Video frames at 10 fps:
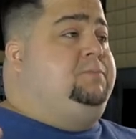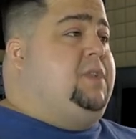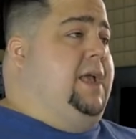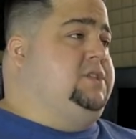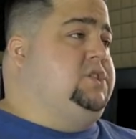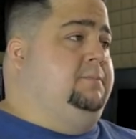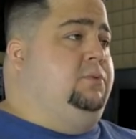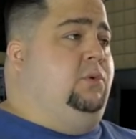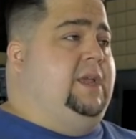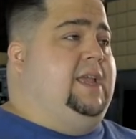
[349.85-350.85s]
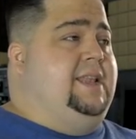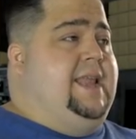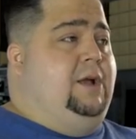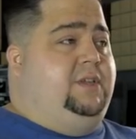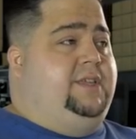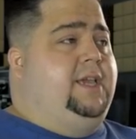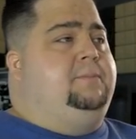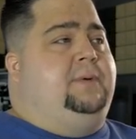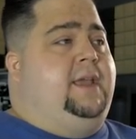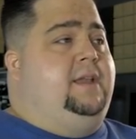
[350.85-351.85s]
at some point, and now
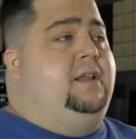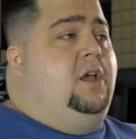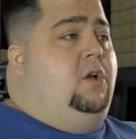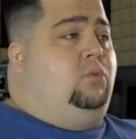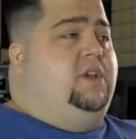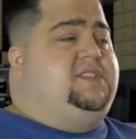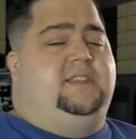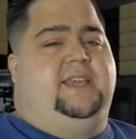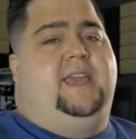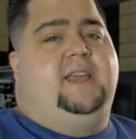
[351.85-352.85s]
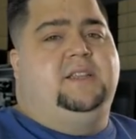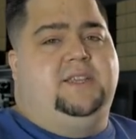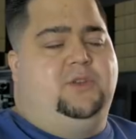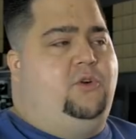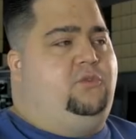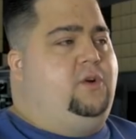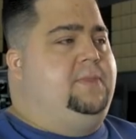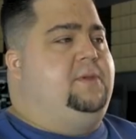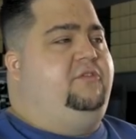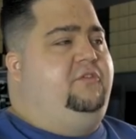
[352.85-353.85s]
Gigabyte recently hinted over on
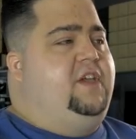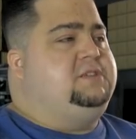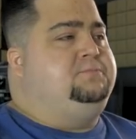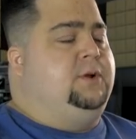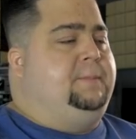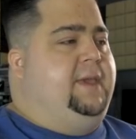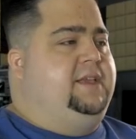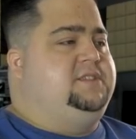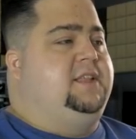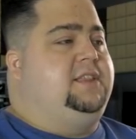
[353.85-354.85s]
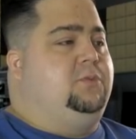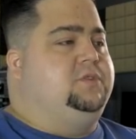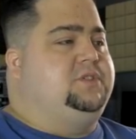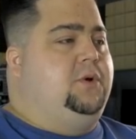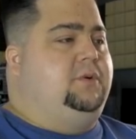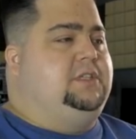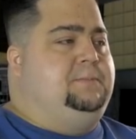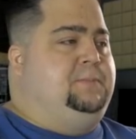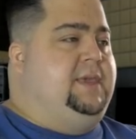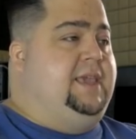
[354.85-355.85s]
their Facebook page that there was going to
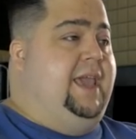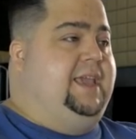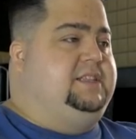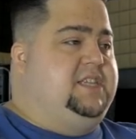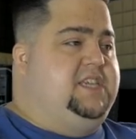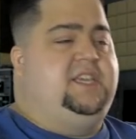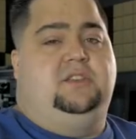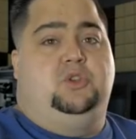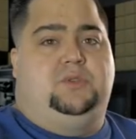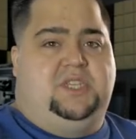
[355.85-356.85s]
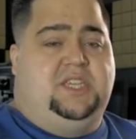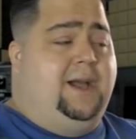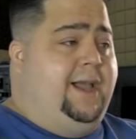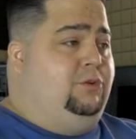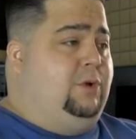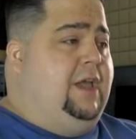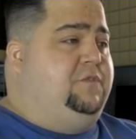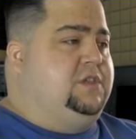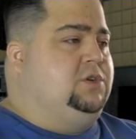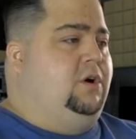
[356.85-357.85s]
be a new Ti
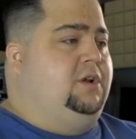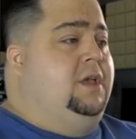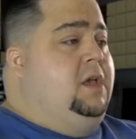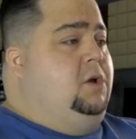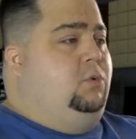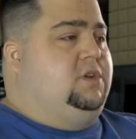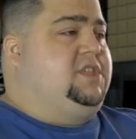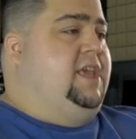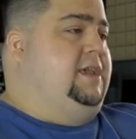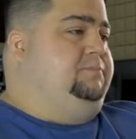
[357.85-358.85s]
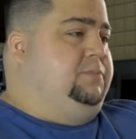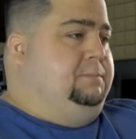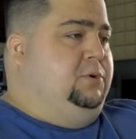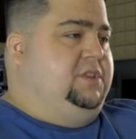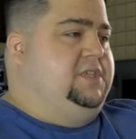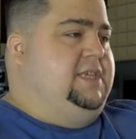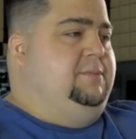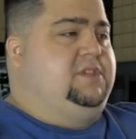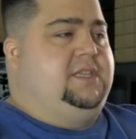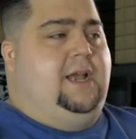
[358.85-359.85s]
graphics card, which they put this
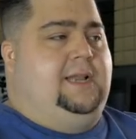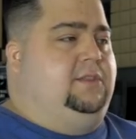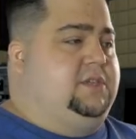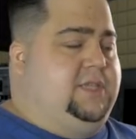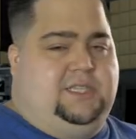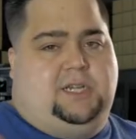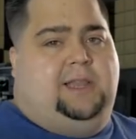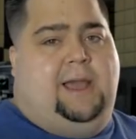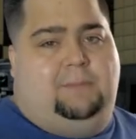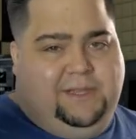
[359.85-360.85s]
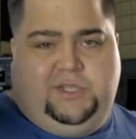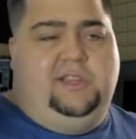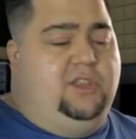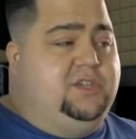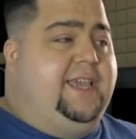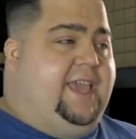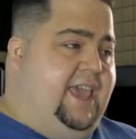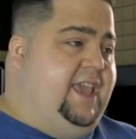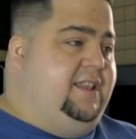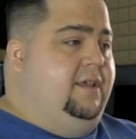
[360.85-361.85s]
image that kind of looks, it's a clown, basically it looks like
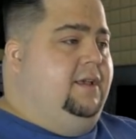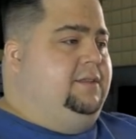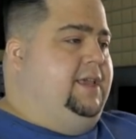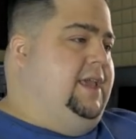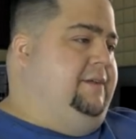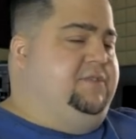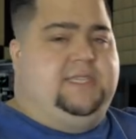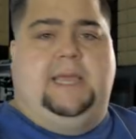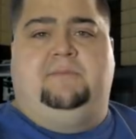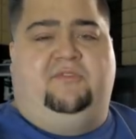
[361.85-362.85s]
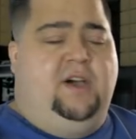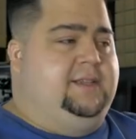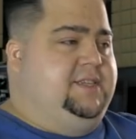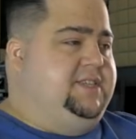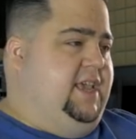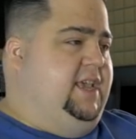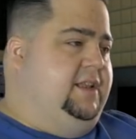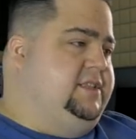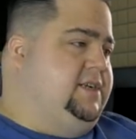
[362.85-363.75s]
it. They have the same font as it, and it's